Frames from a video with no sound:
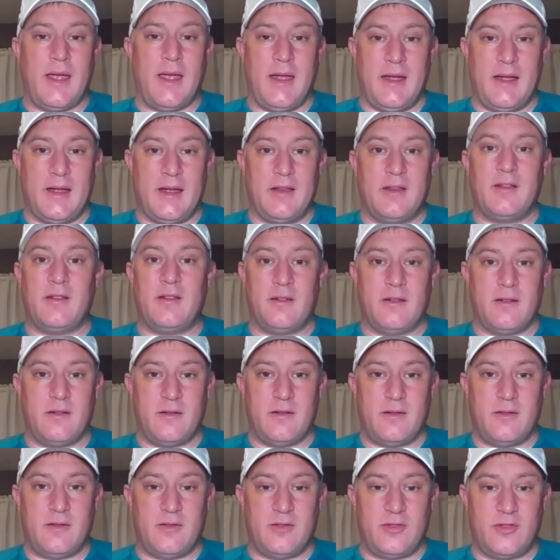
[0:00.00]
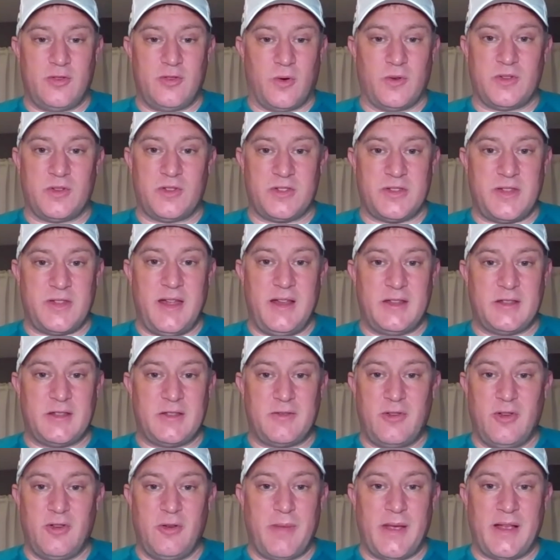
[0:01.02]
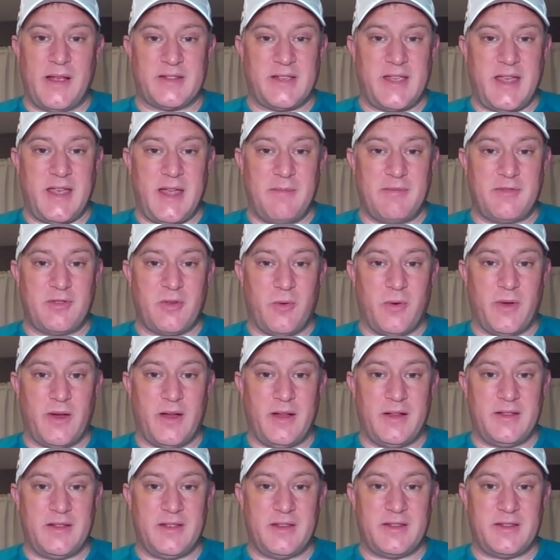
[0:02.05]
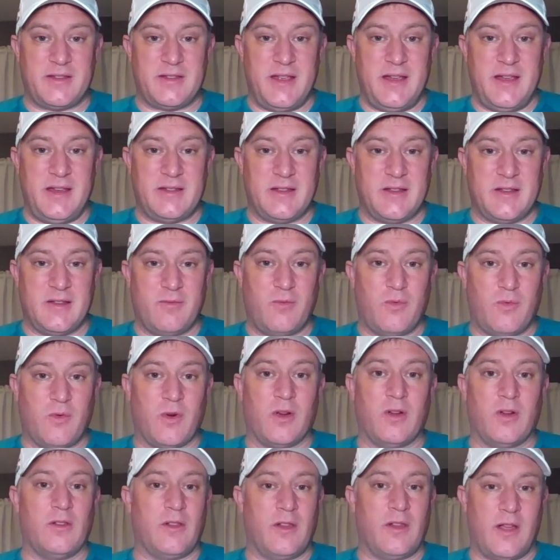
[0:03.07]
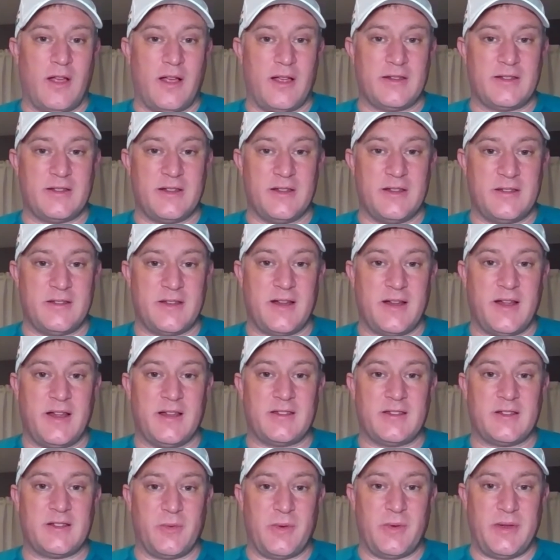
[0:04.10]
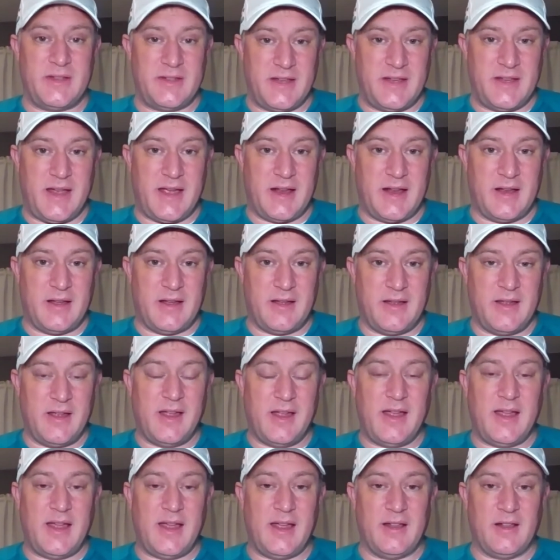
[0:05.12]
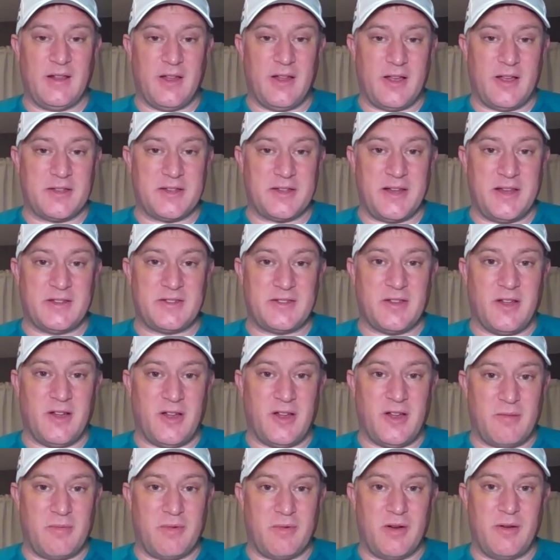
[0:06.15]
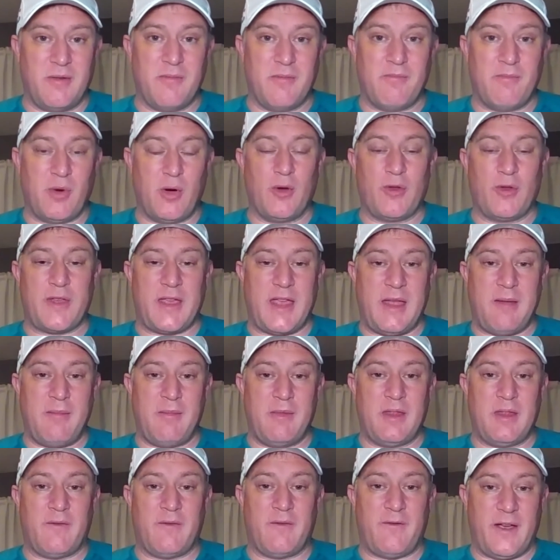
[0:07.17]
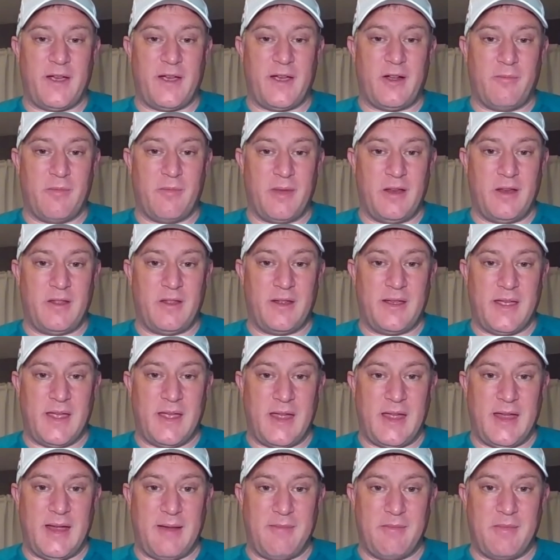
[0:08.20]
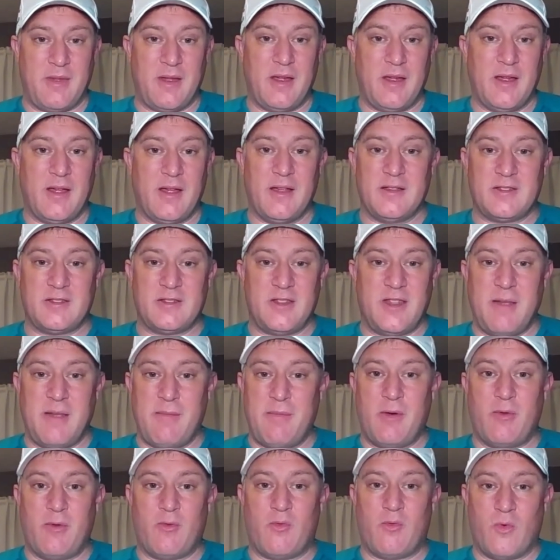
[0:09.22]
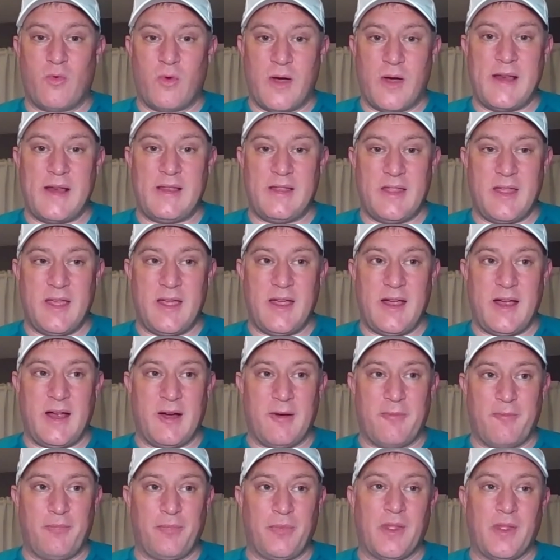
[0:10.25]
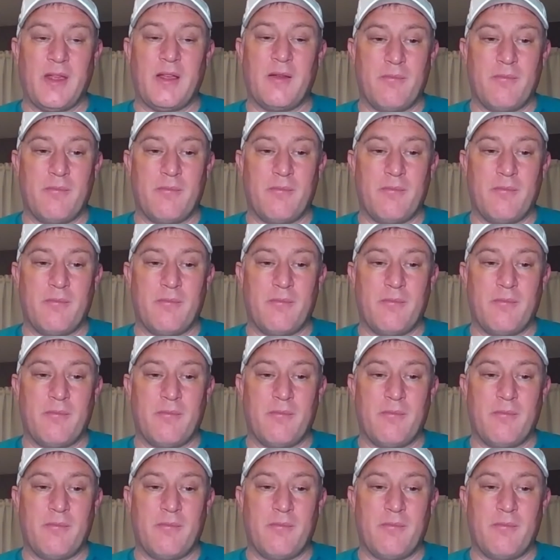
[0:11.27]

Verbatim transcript: And Georgia State's two best games going into the season were losses against Louisiana and a loss against Auburn. Both came in the final minute of the game. So they've been right there.